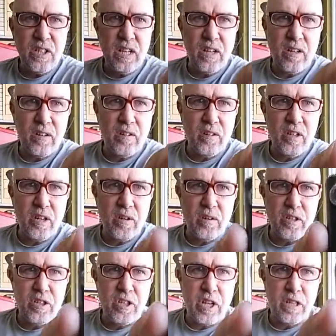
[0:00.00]
your
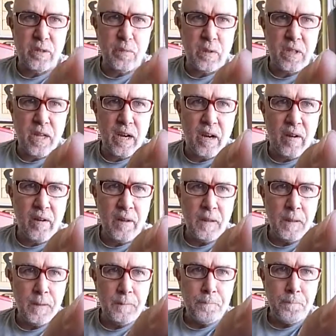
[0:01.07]
adjustment there.
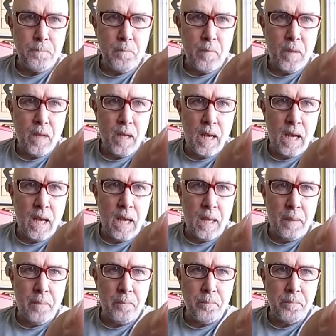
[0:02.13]

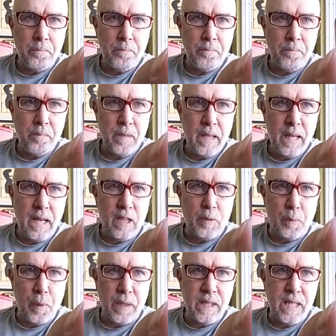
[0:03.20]
It is
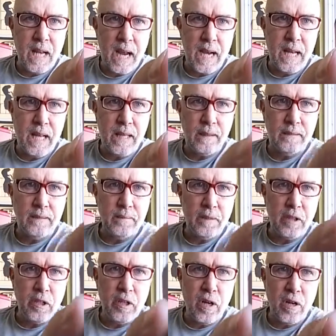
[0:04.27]
pretty tiny.
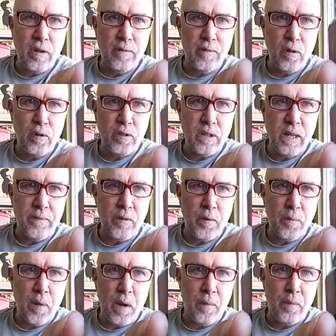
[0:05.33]
You younger folks will have
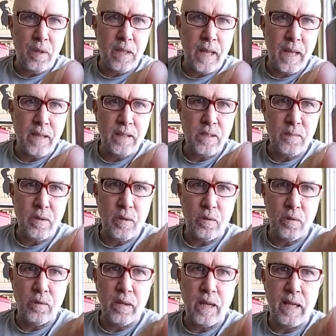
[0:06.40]
no problem with that. Some of you
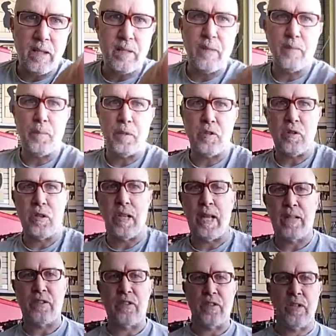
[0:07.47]
older guys have to put your
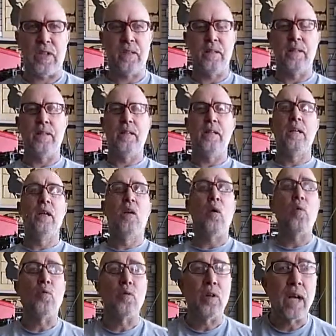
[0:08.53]
glasses on.
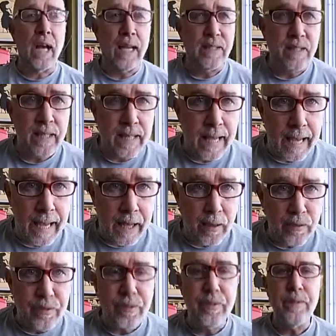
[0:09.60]
Older guys and
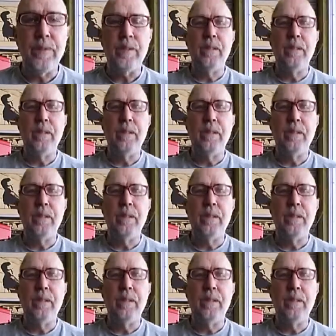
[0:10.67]
gals.